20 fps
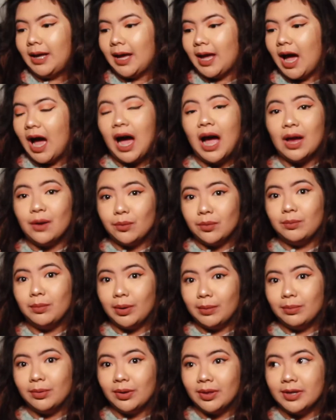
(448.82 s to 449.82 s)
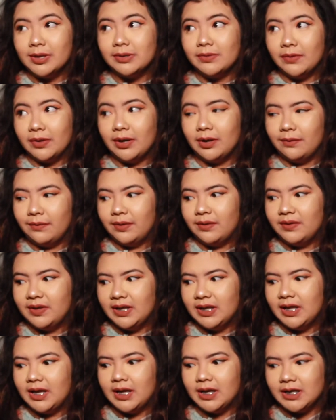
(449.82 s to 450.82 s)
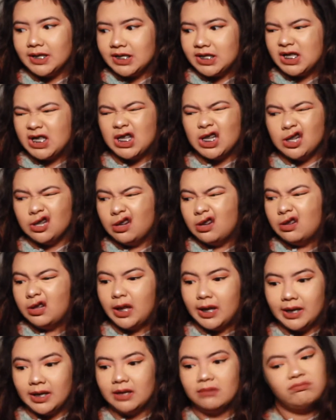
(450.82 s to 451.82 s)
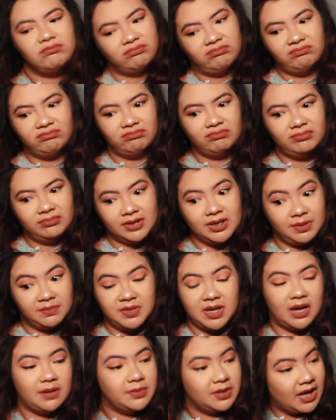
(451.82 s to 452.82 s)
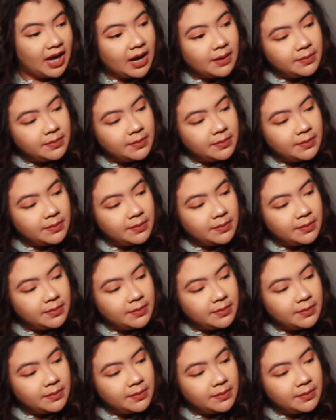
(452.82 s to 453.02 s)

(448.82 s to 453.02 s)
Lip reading: like I remember this very vividly, and it's still like sometimes it